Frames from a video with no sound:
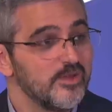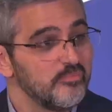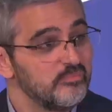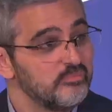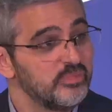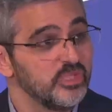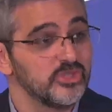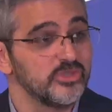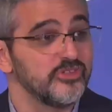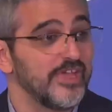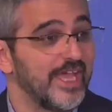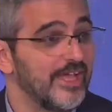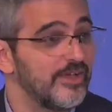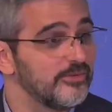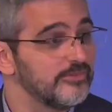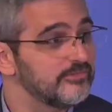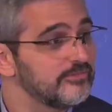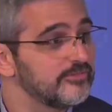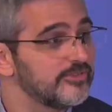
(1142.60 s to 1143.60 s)
build
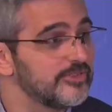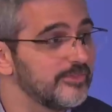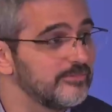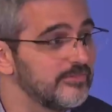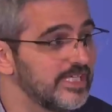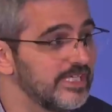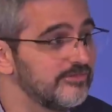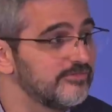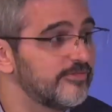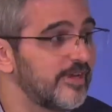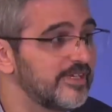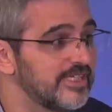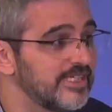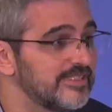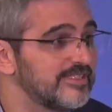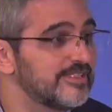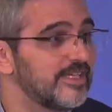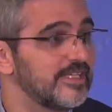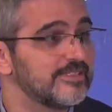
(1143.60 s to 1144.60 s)
out some
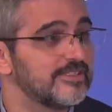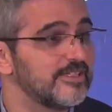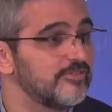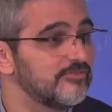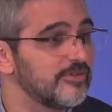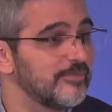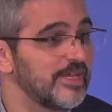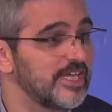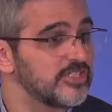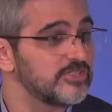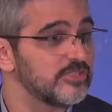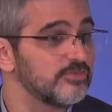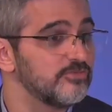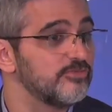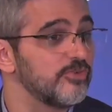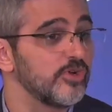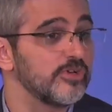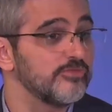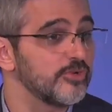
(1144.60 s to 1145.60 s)
insights and information
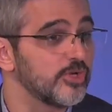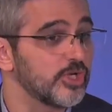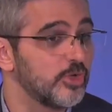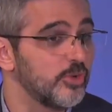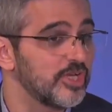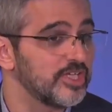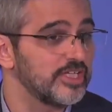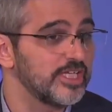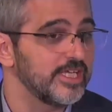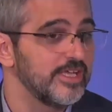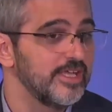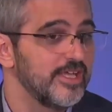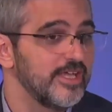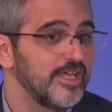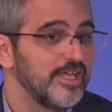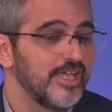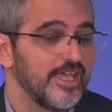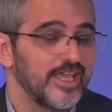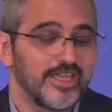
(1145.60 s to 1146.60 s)
very, very quickly.
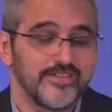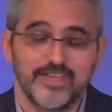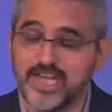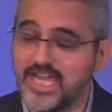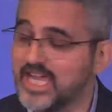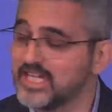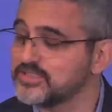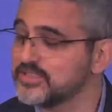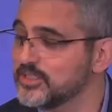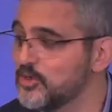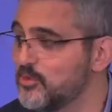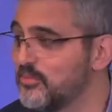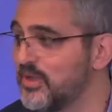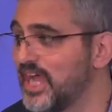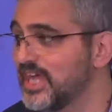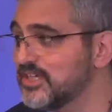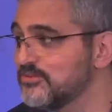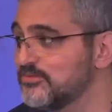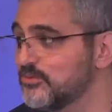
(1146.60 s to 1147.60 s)
And then I actually go
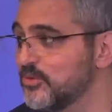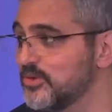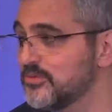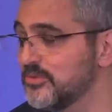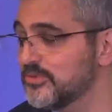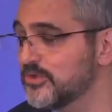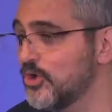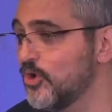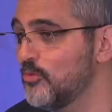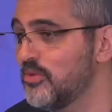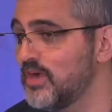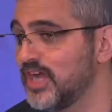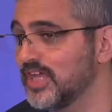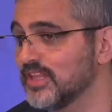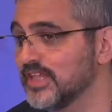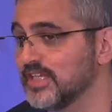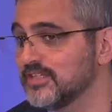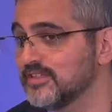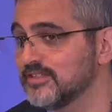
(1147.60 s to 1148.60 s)
back and forth with
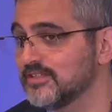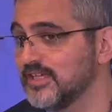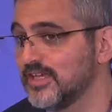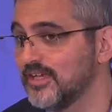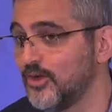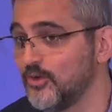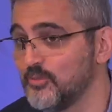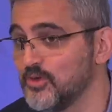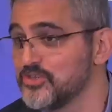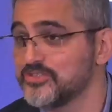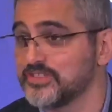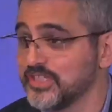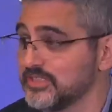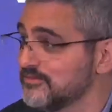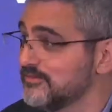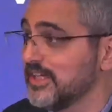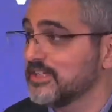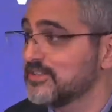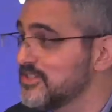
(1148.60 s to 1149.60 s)
Copilot almost
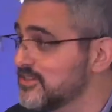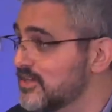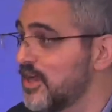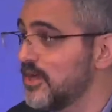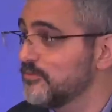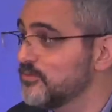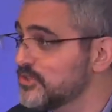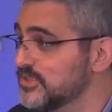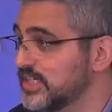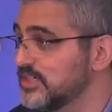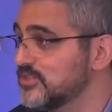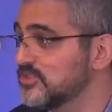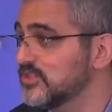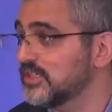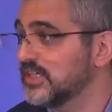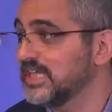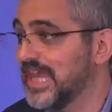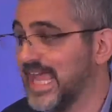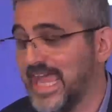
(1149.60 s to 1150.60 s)
in this
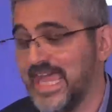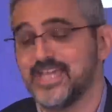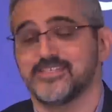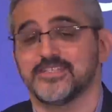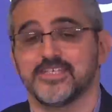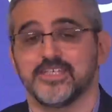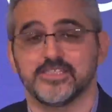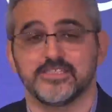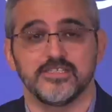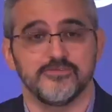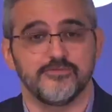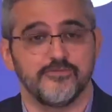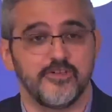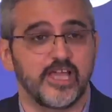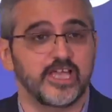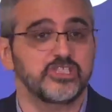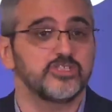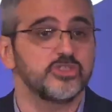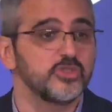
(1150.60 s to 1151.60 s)
conversation and ask it to
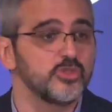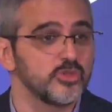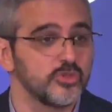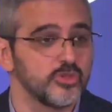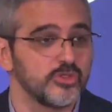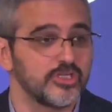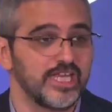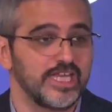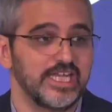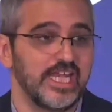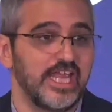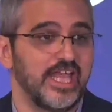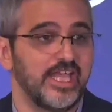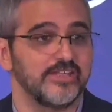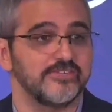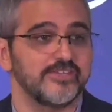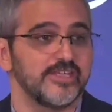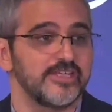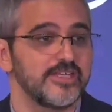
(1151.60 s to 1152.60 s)
fine tune and
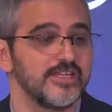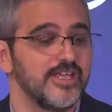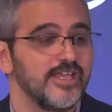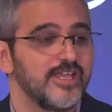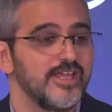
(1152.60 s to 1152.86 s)
enhance it,